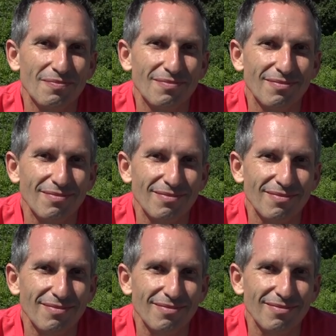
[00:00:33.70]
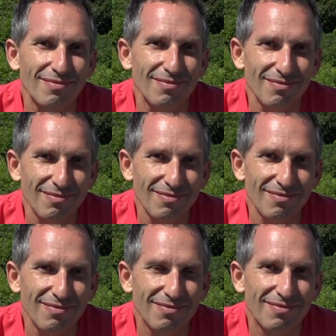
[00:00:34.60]

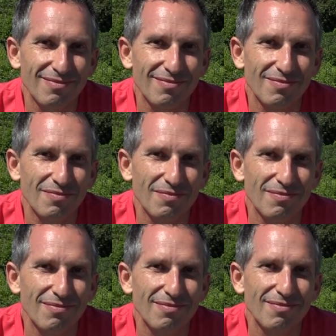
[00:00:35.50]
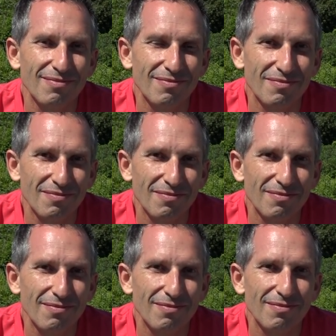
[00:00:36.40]

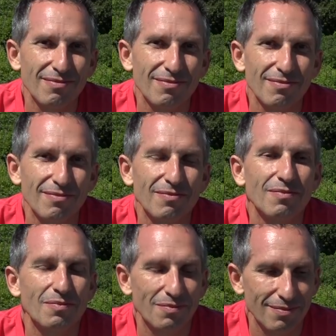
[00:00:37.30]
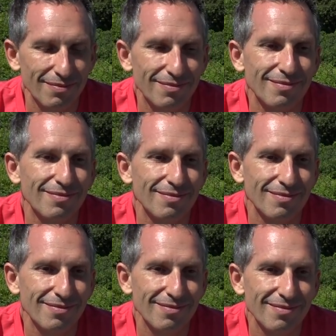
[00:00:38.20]

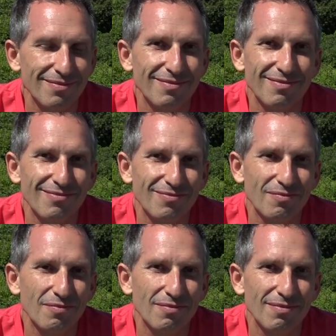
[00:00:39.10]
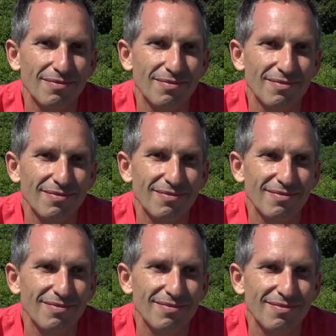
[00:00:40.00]

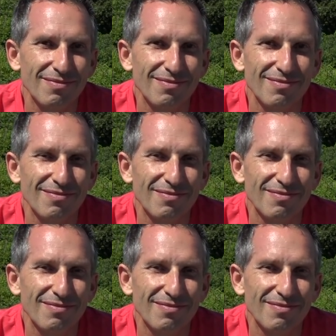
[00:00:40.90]
[no speech]